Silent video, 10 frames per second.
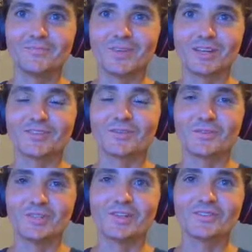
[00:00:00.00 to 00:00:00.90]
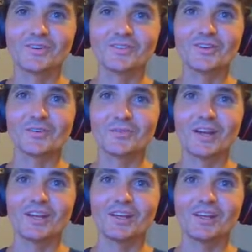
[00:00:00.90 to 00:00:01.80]
because the resistors are
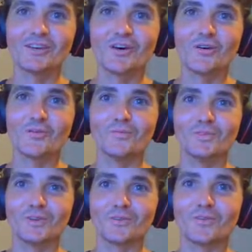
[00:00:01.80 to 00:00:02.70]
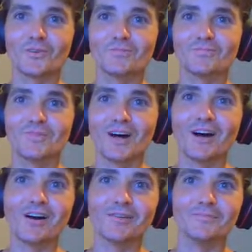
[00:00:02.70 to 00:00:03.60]
rated in ohms or, or
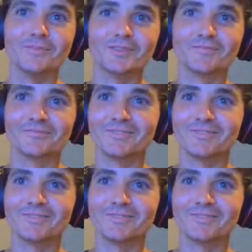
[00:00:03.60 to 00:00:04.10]
ohms.